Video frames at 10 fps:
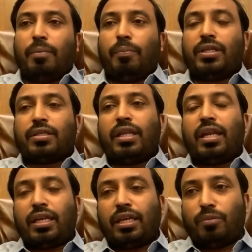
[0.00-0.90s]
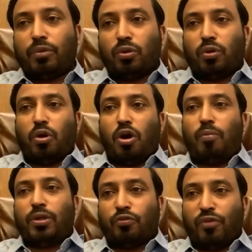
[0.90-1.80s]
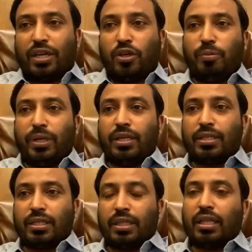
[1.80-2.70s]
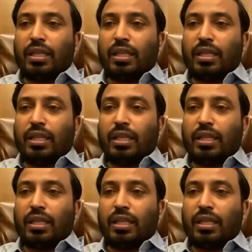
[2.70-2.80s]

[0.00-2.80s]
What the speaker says: means then I came to know how much vacuum it is.